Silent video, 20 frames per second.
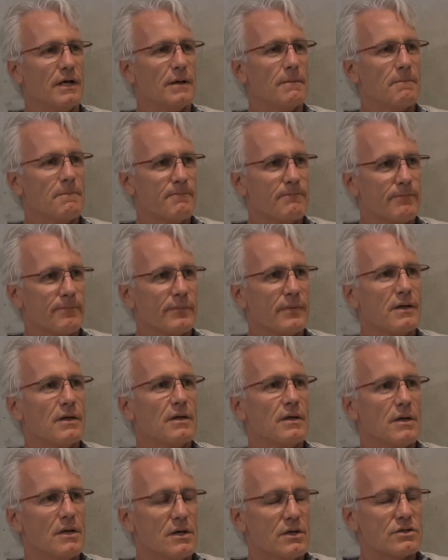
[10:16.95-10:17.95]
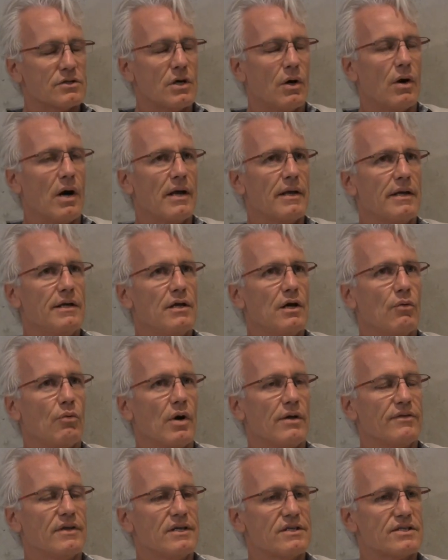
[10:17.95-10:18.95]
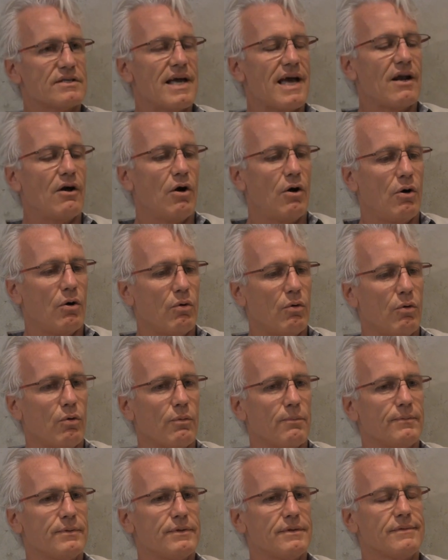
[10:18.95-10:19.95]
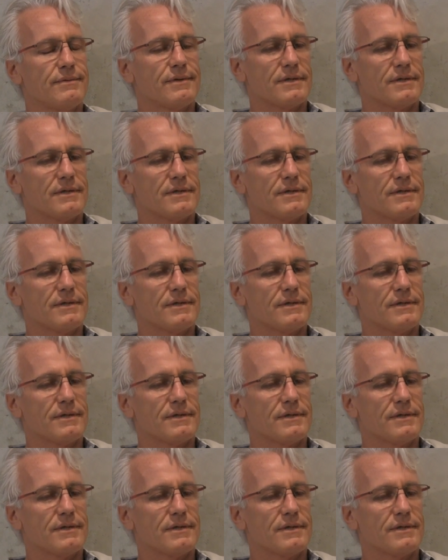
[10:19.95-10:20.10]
Yeah. So I, you know, this that whole